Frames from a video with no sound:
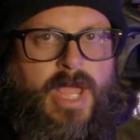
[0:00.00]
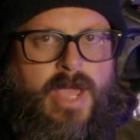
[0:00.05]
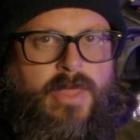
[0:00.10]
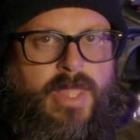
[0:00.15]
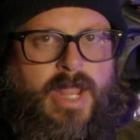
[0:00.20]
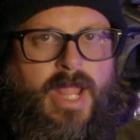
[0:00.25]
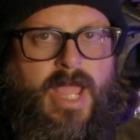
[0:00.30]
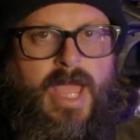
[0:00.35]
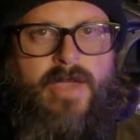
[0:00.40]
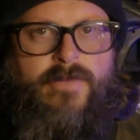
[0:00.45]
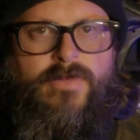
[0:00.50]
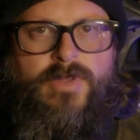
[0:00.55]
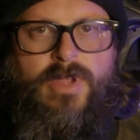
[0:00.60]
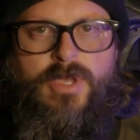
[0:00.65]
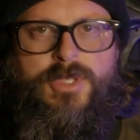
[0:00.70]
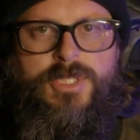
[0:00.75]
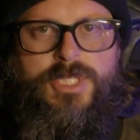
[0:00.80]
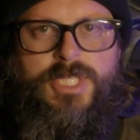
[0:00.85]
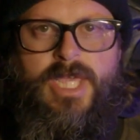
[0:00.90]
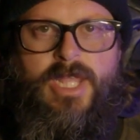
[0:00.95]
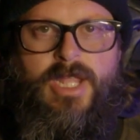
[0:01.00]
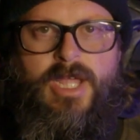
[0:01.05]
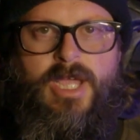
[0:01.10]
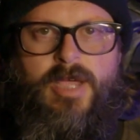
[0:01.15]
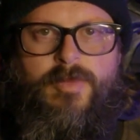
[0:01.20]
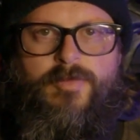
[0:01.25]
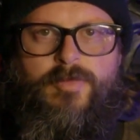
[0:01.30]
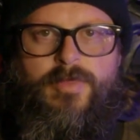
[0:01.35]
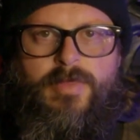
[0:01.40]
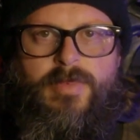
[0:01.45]
now that I have it all set
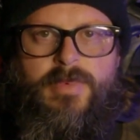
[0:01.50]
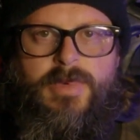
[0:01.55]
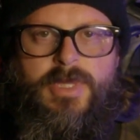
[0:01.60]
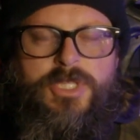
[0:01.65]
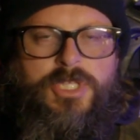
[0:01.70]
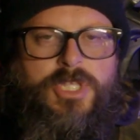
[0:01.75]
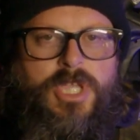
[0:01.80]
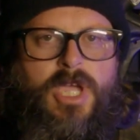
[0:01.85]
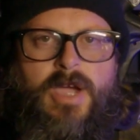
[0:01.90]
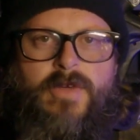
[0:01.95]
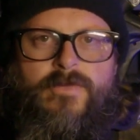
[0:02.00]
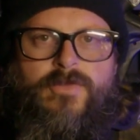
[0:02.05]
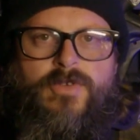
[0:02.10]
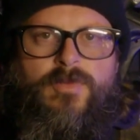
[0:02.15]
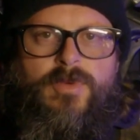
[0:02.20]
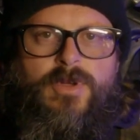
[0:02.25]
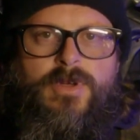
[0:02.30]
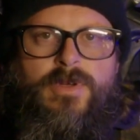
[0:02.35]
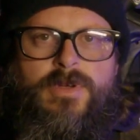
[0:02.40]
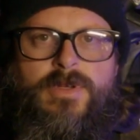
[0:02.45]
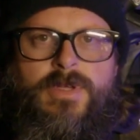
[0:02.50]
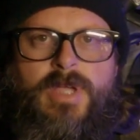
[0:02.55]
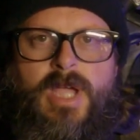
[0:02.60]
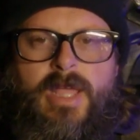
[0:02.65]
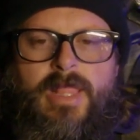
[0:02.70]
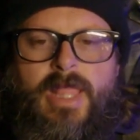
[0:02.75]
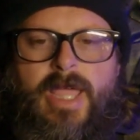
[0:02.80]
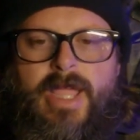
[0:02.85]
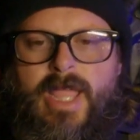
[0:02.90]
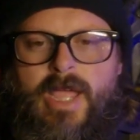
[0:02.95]
up, it's comfortable.
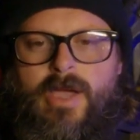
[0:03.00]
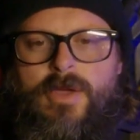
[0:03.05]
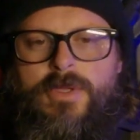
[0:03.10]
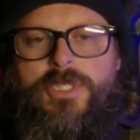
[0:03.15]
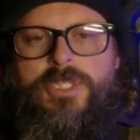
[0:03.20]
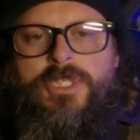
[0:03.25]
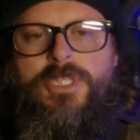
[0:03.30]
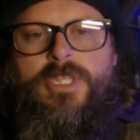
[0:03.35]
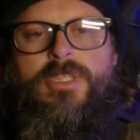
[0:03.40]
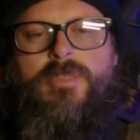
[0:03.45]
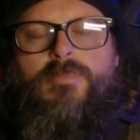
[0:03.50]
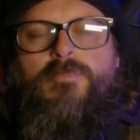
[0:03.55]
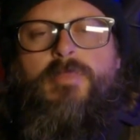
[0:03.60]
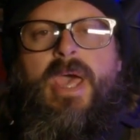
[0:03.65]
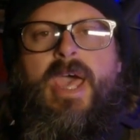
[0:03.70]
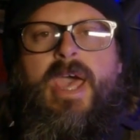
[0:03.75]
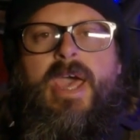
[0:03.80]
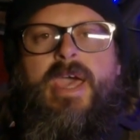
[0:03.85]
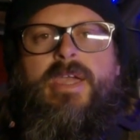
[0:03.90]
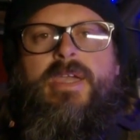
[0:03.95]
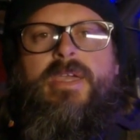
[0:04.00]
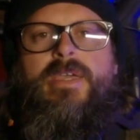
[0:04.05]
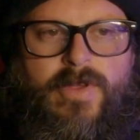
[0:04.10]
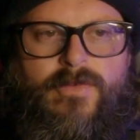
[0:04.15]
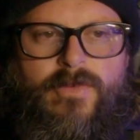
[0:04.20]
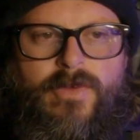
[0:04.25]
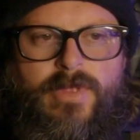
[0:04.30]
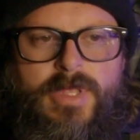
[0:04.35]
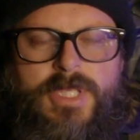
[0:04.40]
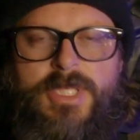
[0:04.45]
I like how it sits back. I've
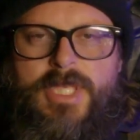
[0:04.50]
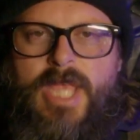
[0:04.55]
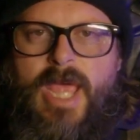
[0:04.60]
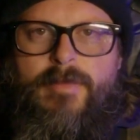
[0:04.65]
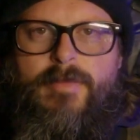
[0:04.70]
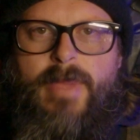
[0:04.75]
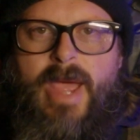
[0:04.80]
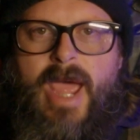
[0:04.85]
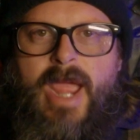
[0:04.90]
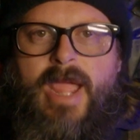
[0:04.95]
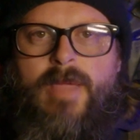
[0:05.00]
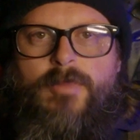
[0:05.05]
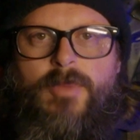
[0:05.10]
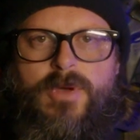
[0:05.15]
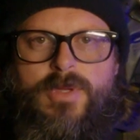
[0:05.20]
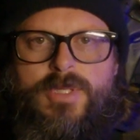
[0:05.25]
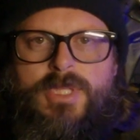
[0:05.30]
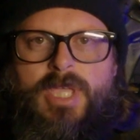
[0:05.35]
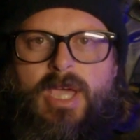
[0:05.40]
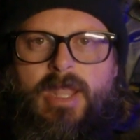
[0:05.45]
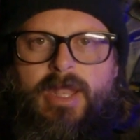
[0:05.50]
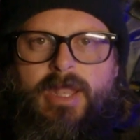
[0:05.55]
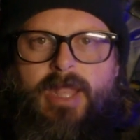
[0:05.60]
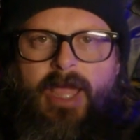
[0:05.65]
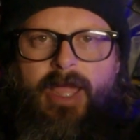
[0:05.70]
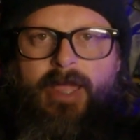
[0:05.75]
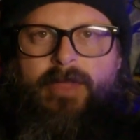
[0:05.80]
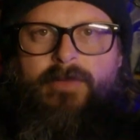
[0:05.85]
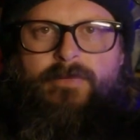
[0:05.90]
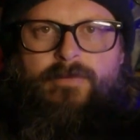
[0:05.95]
never really sat back. I'm always kind of
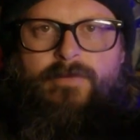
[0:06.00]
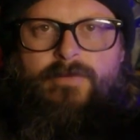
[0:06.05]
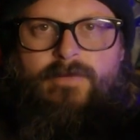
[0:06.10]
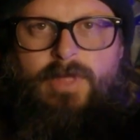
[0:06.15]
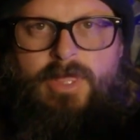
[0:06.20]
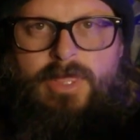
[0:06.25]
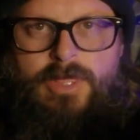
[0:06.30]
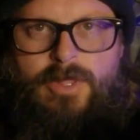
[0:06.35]
like a